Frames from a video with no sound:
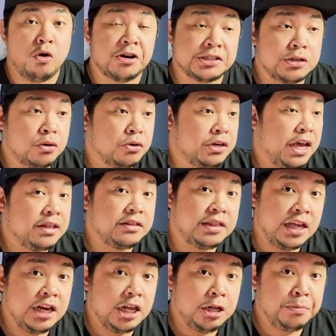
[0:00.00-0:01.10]
Warzone at
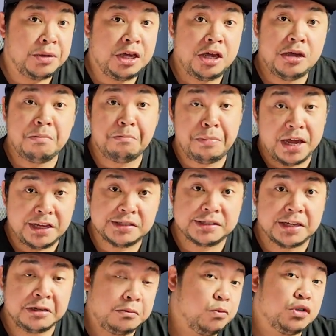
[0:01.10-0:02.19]
1080p
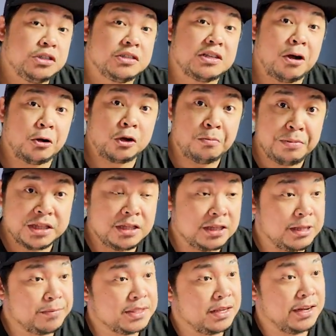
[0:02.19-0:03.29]
basic, which is our
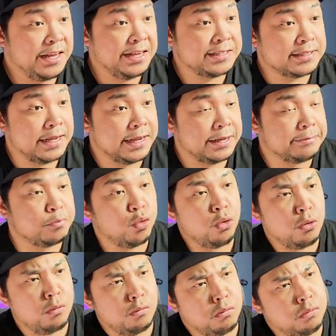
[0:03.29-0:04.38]
competitive settings. And
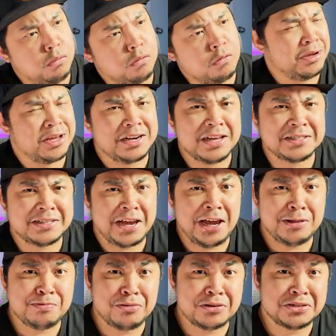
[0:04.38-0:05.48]
oh, man, that's
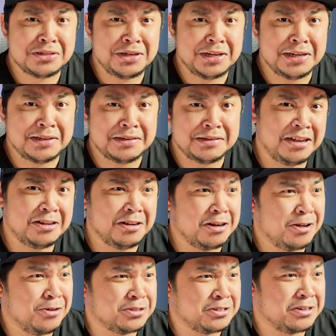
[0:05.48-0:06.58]
8%. And the
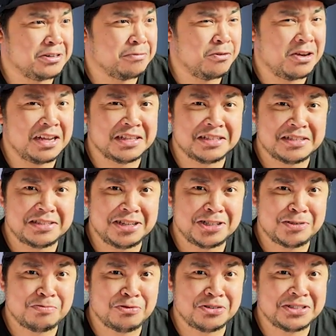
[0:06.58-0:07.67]
lows are what,
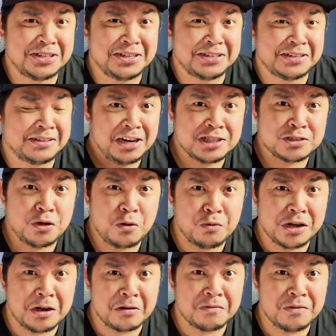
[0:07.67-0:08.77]
6%. Let's go
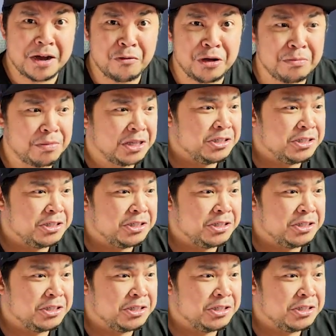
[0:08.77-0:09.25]
with our firing